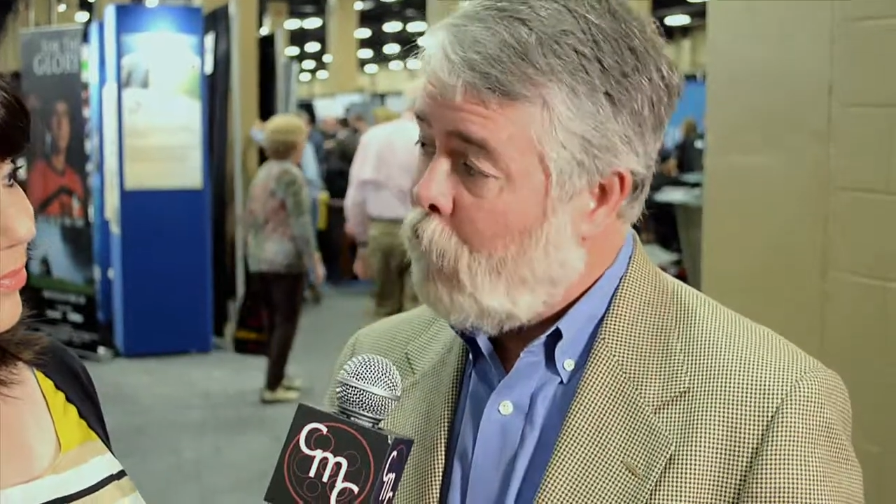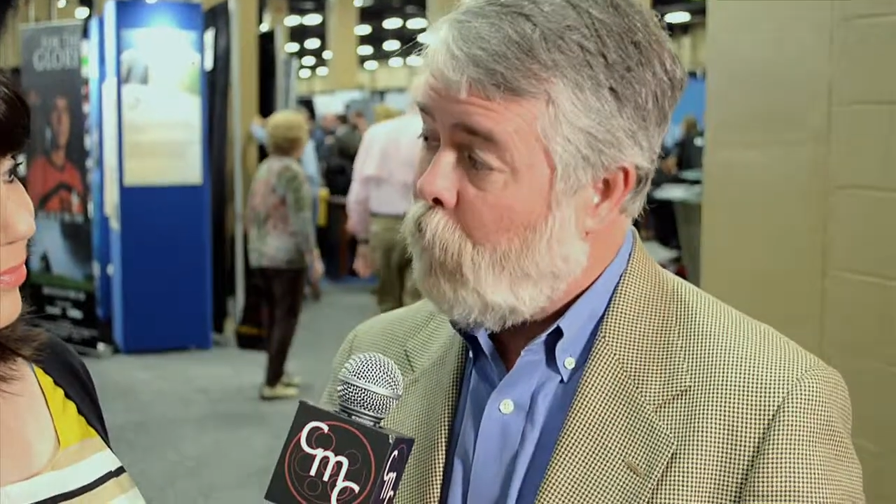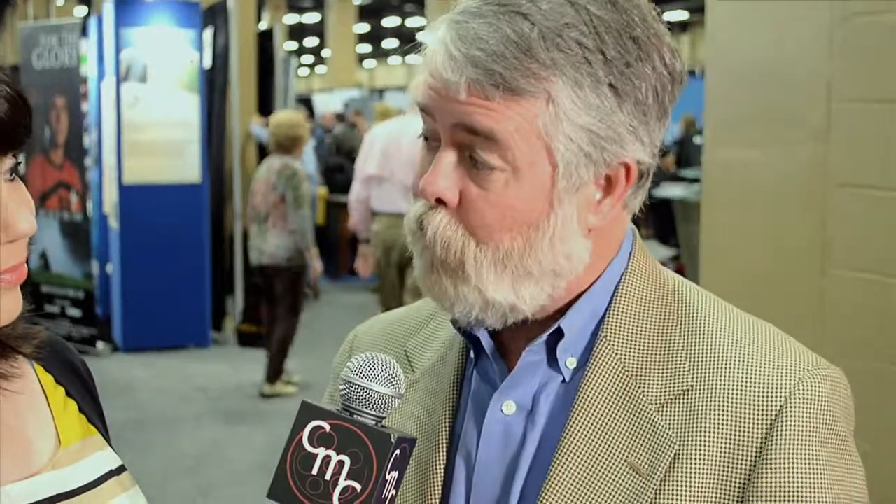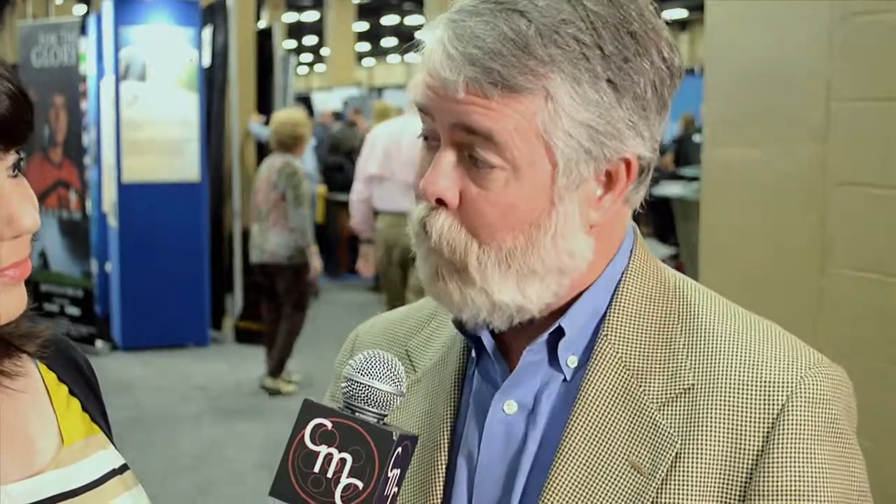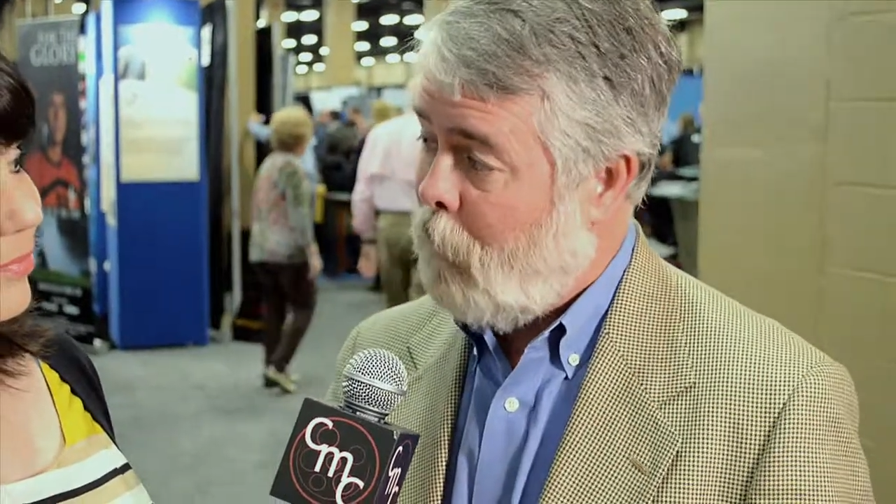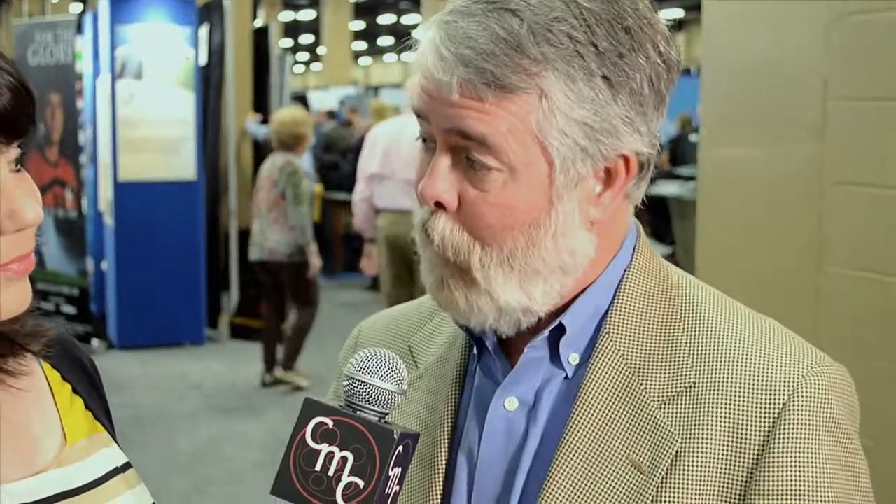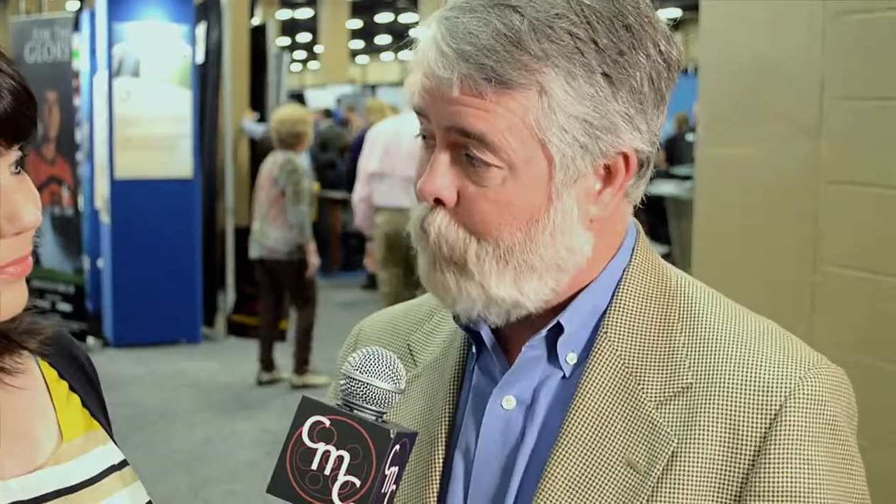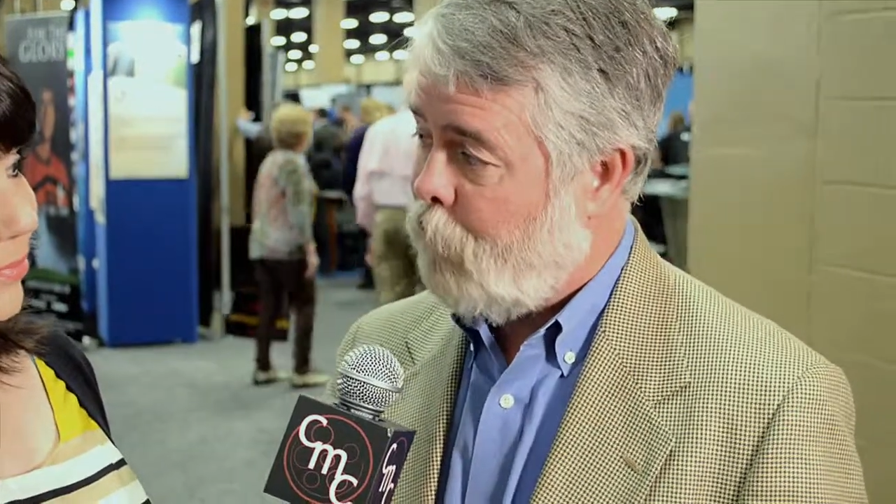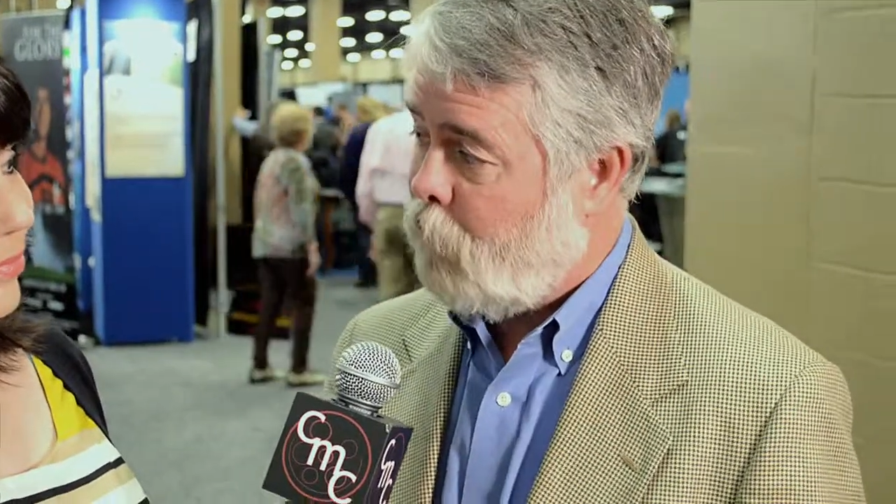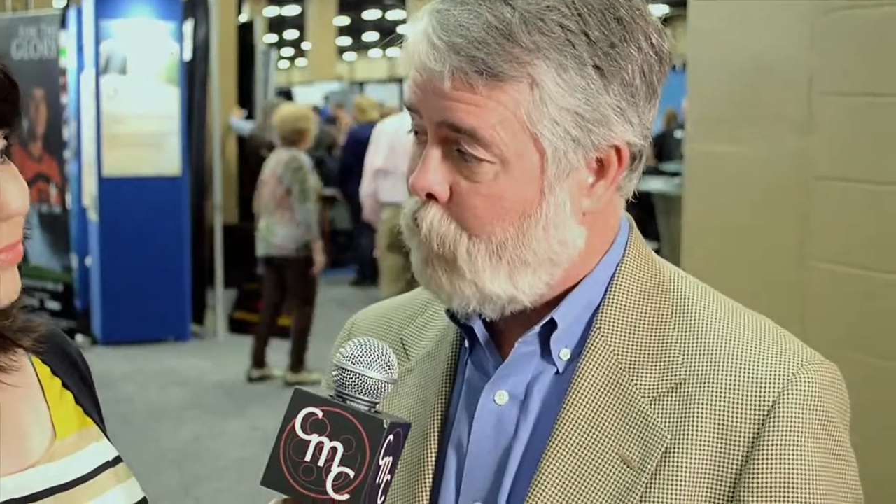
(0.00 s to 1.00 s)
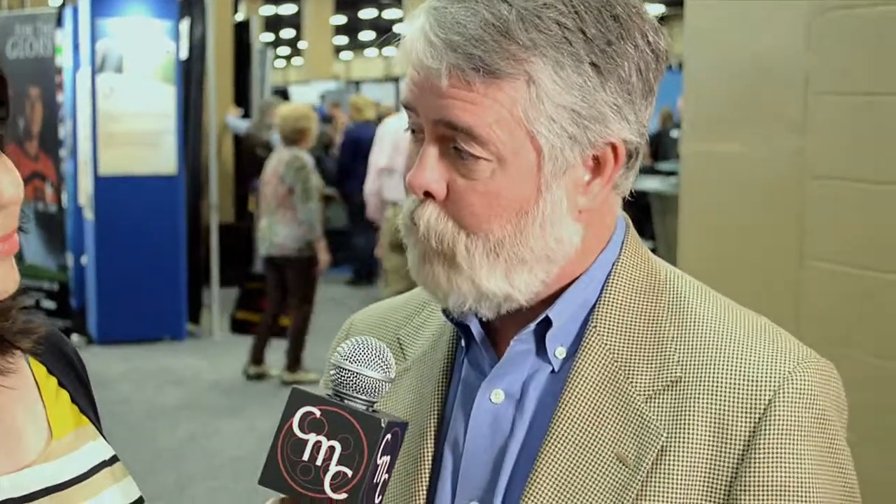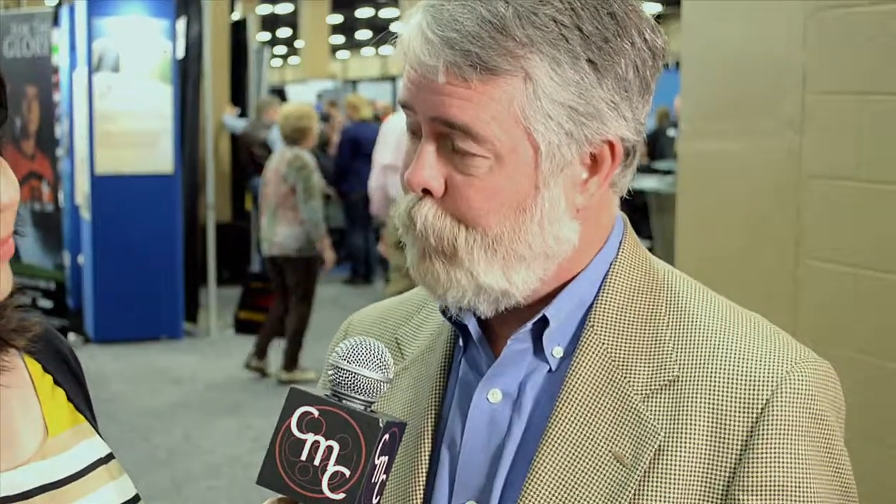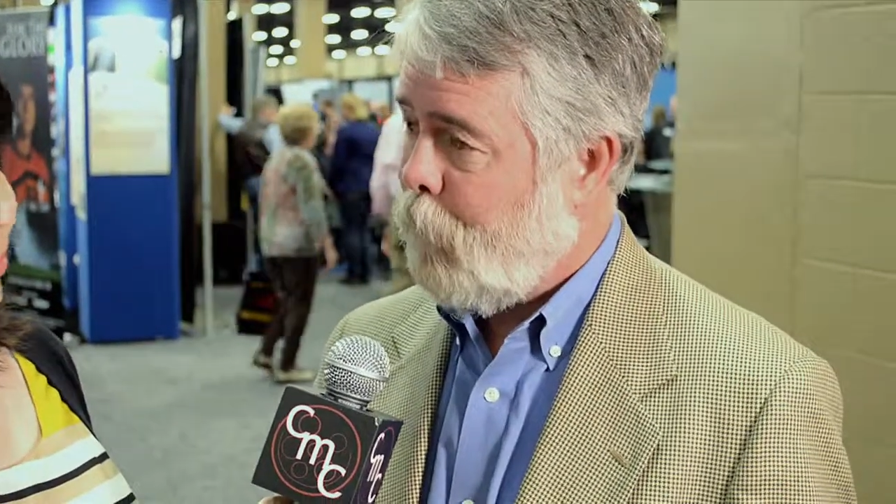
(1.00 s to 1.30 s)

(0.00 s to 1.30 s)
Christian Adoptions.